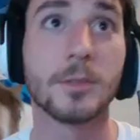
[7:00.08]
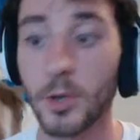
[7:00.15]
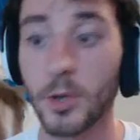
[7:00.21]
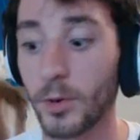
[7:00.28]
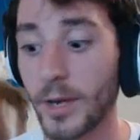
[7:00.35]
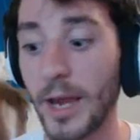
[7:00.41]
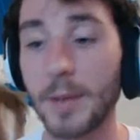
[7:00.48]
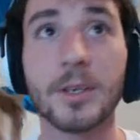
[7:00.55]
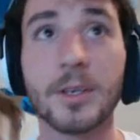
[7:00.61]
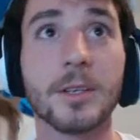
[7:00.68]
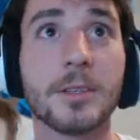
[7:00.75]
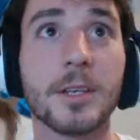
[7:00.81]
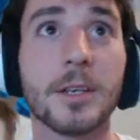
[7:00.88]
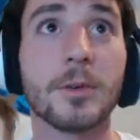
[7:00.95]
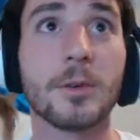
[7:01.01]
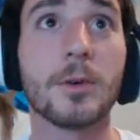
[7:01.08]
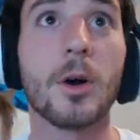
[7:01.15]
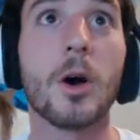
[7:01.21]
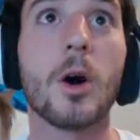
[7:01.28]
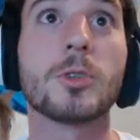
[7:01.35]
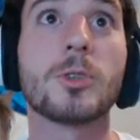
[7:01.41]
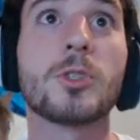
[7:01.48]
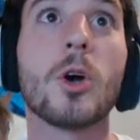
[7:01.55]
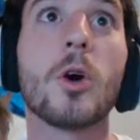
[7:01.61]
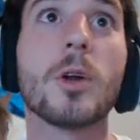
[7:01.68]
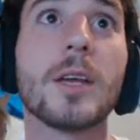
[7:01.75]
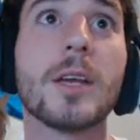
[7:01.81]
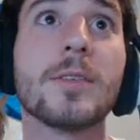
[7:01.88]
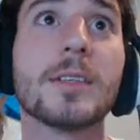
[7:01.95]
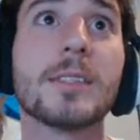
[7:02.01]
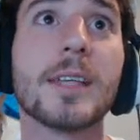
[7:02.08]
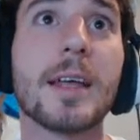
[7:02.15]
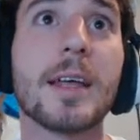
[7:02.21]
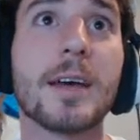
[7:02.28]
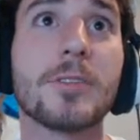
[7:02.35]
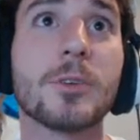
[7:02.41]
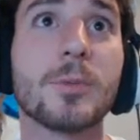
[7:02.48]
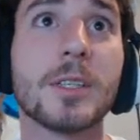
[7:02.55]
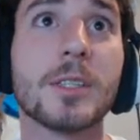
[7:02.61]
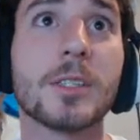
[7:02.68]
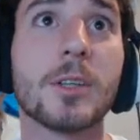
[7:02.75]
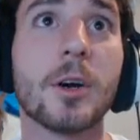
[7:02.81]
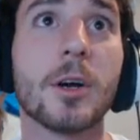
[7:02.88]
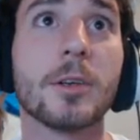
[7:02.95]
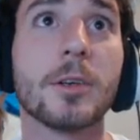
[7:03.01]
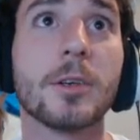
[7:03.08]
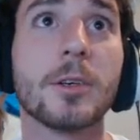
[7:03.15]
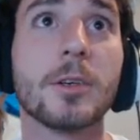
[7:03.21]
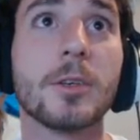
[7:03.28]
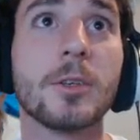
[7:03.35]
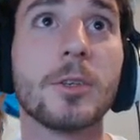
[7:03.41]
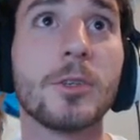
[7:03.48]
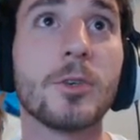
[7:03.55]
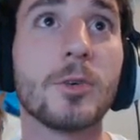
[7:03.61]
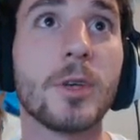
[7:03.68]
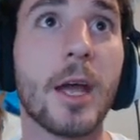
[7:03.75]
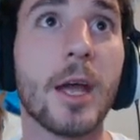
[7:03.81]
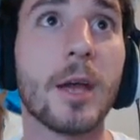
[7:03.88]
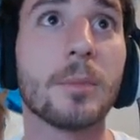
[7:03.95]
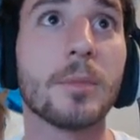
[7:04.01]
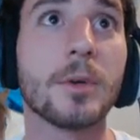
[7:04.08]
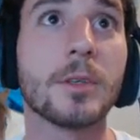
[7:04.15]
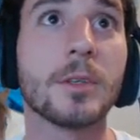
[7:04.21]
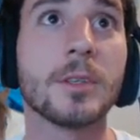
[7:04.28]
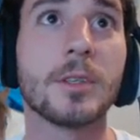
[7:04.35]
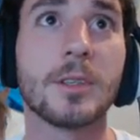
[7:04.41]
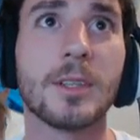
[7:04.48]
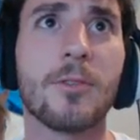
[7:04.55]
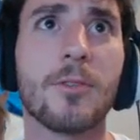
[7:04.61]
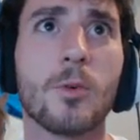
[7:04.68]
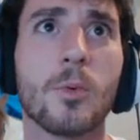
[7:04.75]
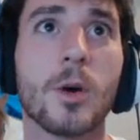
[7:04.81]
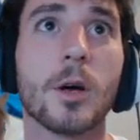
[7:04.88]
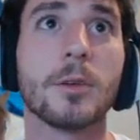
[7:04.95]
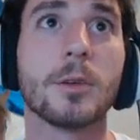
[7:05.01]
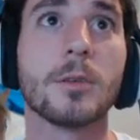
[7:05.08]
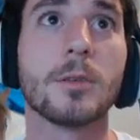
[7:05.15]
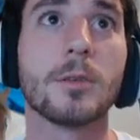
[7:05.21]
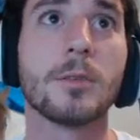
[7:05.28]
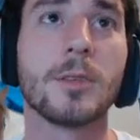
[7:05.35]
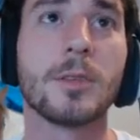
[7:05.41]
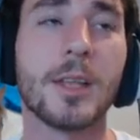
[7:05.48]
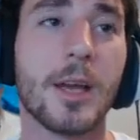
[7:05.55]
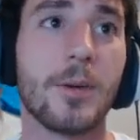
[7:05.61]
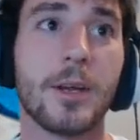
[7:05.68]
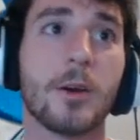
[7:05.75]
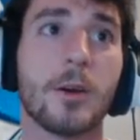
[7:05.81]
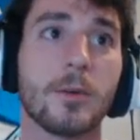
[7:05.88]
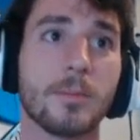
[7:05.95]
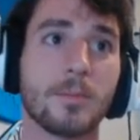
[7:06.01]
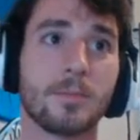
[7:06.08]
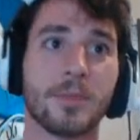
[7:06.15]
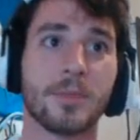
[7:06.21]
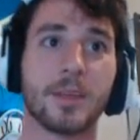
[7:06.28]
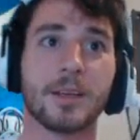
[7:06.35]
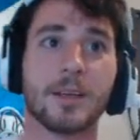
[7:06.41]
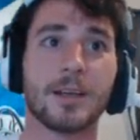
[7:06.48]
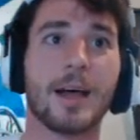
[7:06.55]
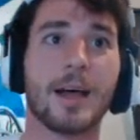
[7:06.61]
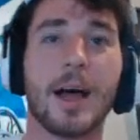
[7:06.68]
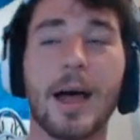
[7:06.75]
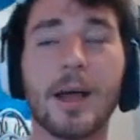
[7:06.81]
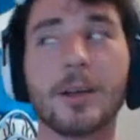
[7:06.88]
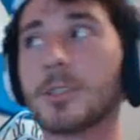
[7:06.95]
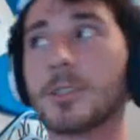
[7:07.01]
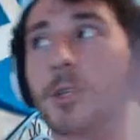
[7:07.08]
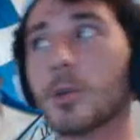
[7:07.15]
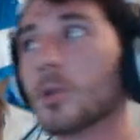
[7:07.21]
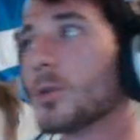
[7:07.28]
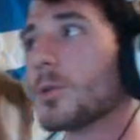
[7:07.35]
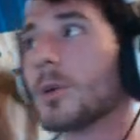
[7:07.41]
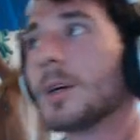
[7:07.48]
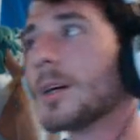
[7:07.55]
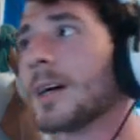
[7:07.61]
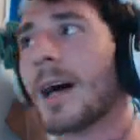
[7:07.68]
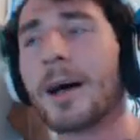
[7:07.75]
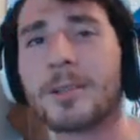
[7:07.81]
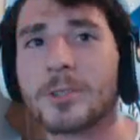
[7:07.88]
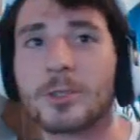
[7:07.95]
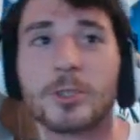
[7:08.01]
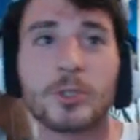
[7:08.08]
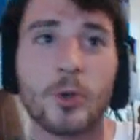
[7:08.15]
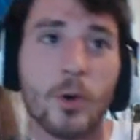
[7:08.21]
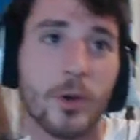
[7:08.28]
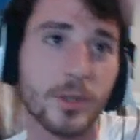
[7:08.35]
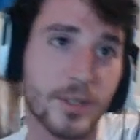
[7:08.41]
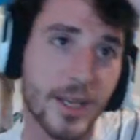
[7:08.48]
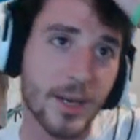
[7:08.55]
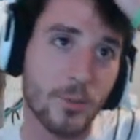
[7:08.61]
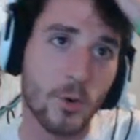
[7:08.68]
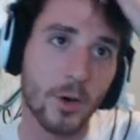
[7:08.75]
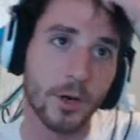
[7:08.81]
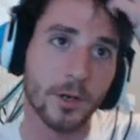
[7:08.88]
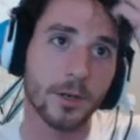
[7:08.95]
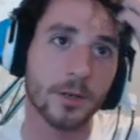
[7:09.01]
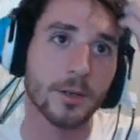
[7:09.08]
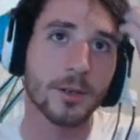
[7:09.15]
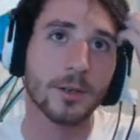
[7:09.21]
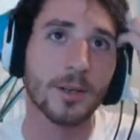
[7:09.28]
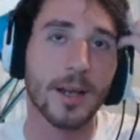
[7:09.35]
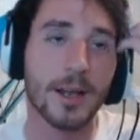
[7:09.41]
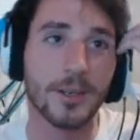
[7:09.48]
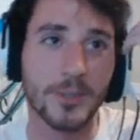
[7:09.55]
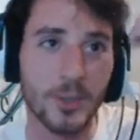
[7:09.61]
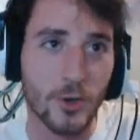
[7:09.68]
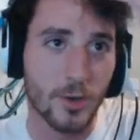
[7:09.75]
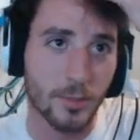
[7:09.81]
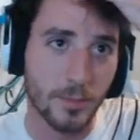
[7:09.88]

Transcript: game to continue. Oh, don't even say that to restart. New game. Level 1. There we go. I don't do tutorials anymore. I don't do them.